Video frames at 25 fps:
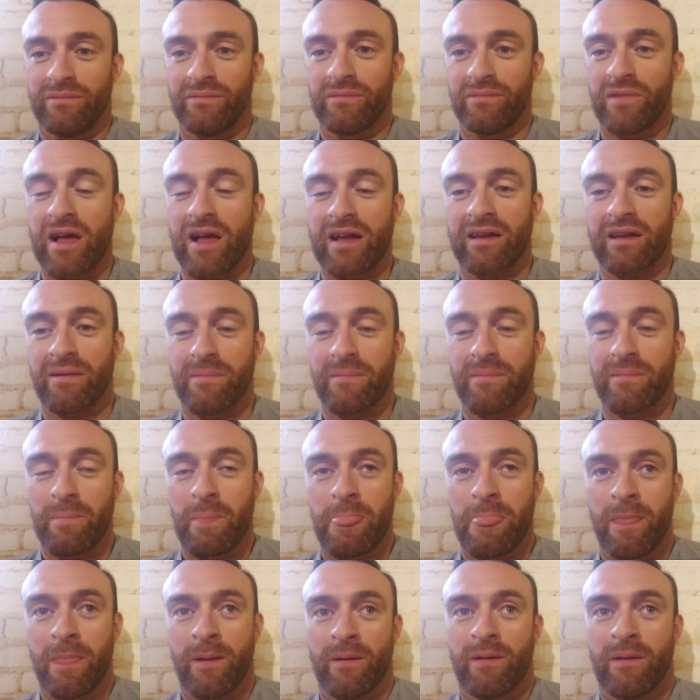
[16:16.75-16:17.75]
Like,
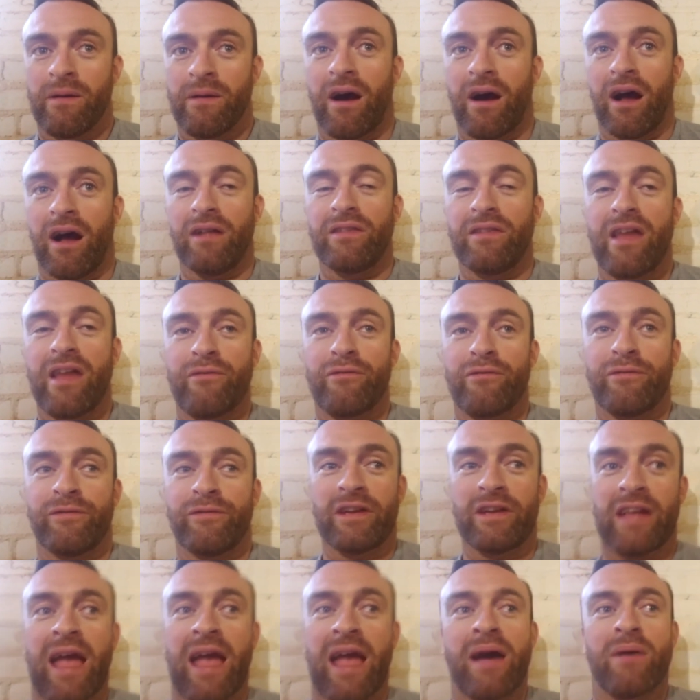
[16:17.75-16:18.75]
I'll never
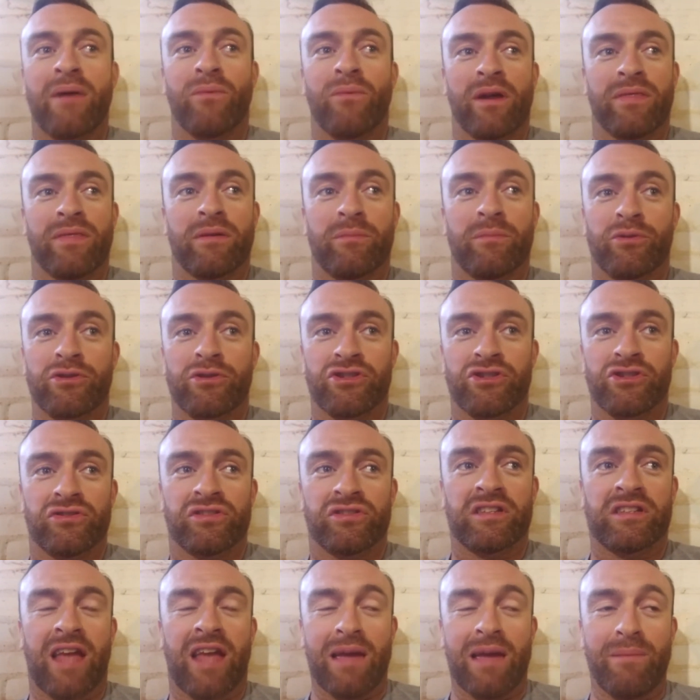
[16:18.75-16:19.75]
forget when the
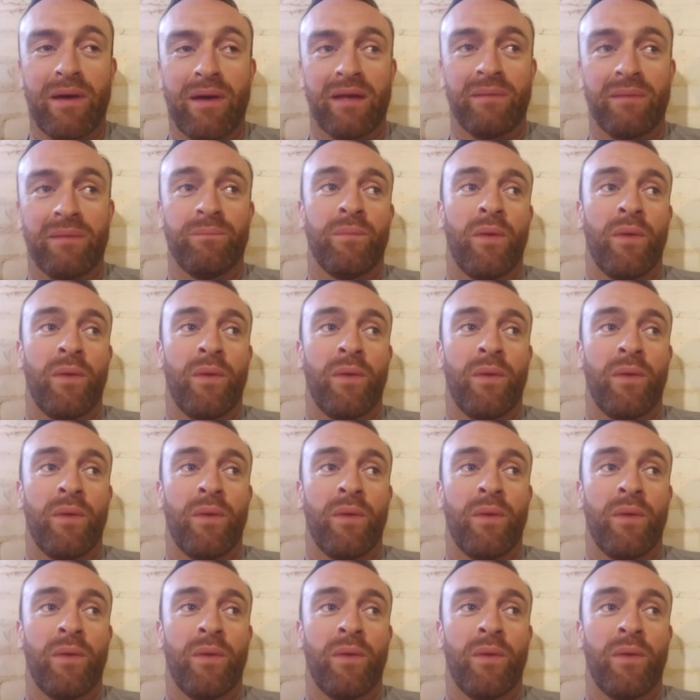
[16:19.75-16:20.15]
producers came in